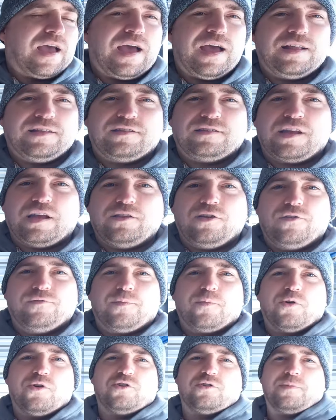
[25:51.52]
And stay tuned
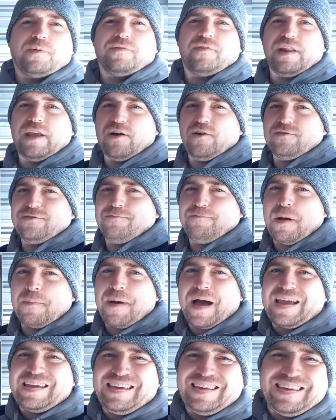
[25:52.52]
for more useful videos.
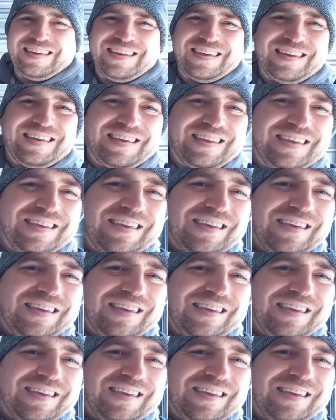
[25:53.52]
Bye-bye.